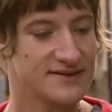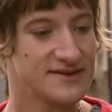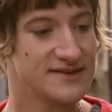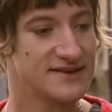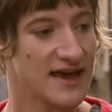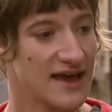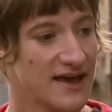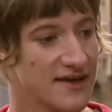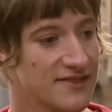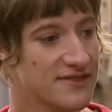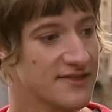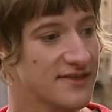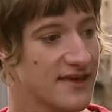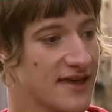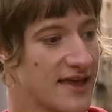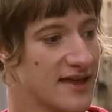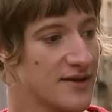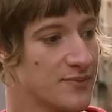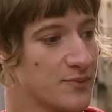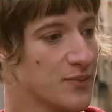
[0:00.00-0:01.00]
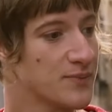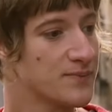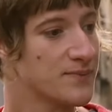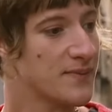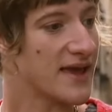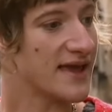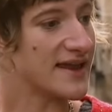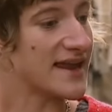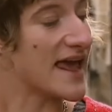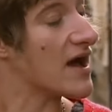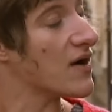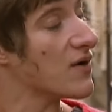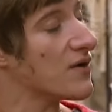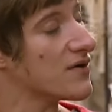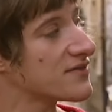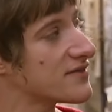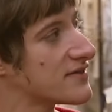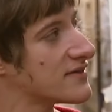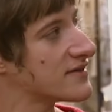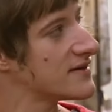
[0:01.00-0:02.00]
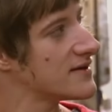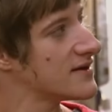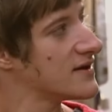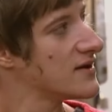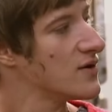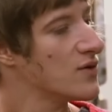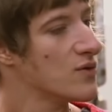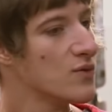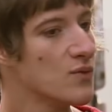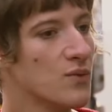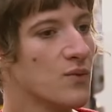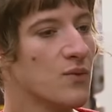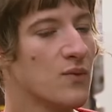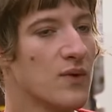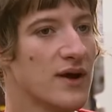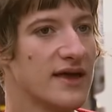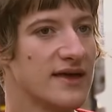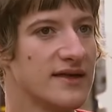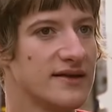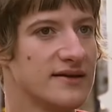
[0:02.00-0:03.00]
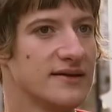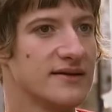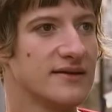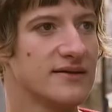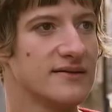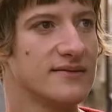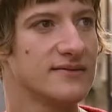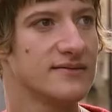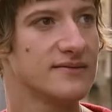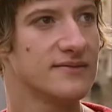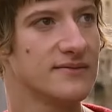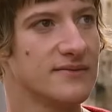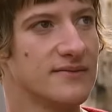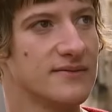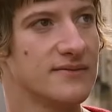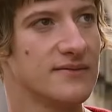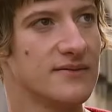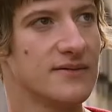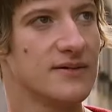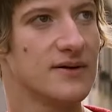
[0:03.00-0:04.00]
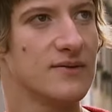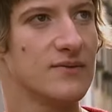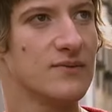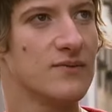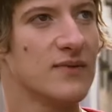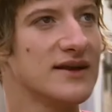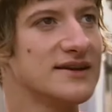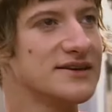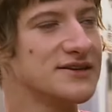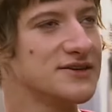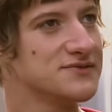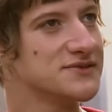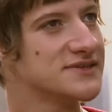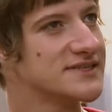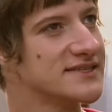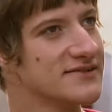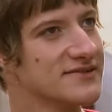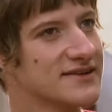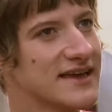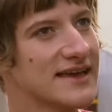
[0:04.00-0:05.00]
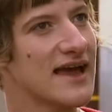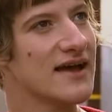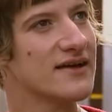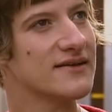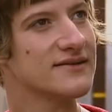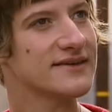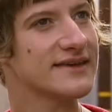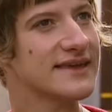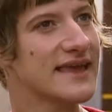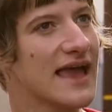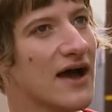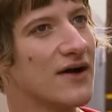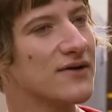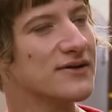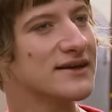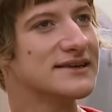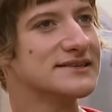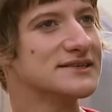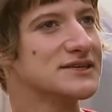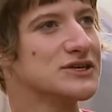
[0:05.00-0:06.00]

death and health, when do you still count as a